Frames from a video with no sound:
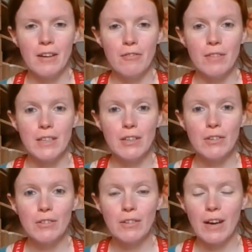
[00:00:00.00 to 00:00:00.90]

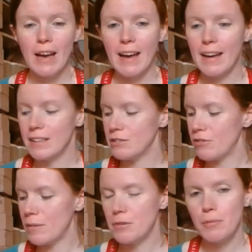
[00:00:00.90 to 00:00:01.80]
video, and
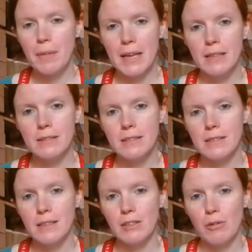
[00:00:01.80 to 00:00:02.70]
grab your paints
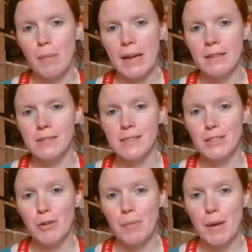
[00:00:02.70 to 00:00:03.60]
and your pens and
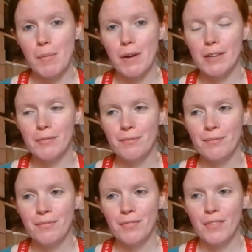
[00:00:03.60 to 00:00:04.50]
your paper
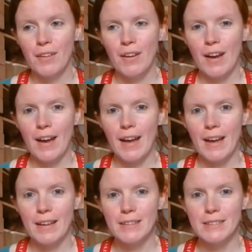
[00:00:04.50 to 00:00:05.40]

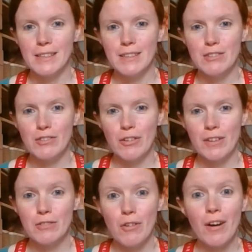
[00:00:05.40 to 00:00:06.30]
and enjoy
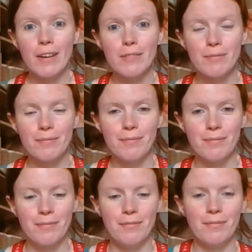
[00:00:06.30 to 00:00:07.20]
drawing.
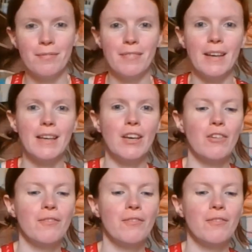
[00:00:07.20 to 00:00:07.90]
Thank you.